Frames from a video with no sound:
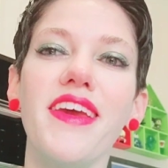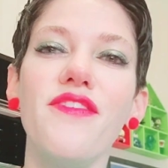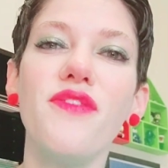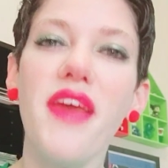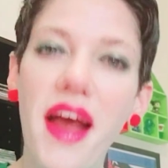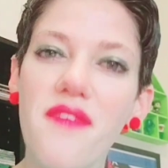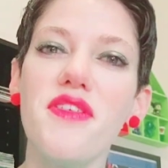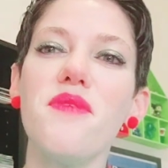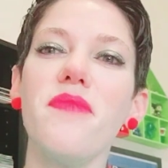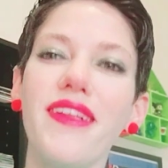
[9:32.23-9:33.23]
if we have
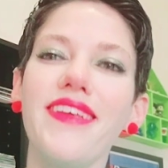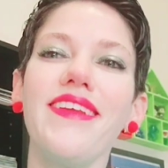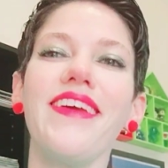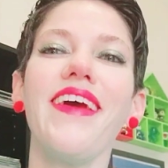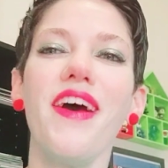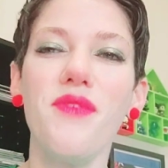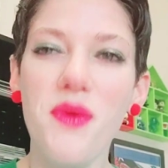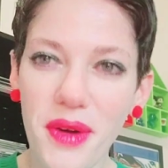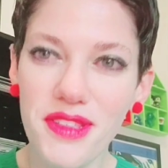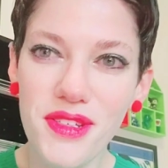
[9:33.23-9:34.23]
the ability and we
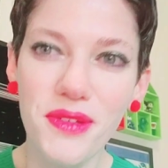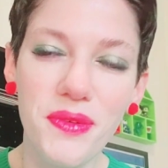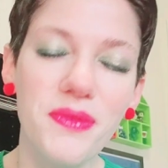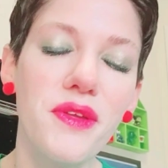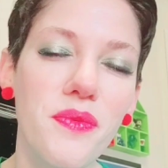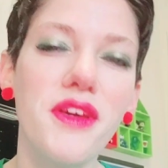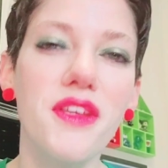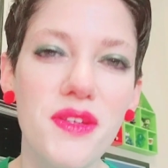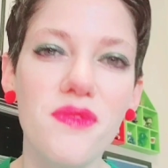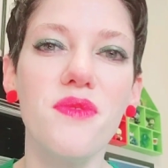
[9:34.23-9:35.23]
want to, then we
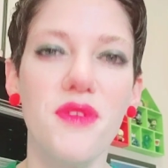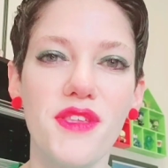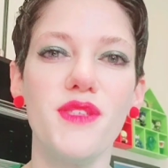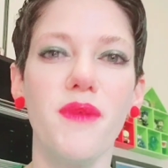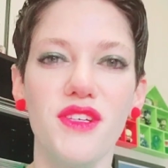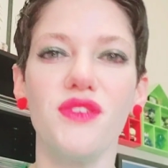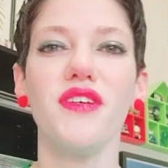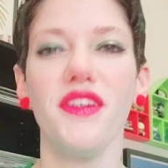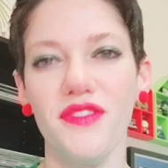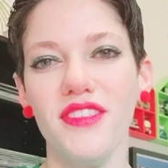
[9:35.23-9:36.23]
can do it with a special
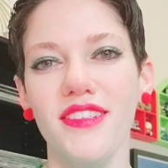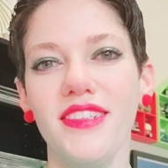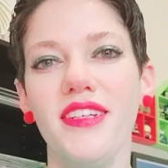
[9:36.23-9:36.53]
gift.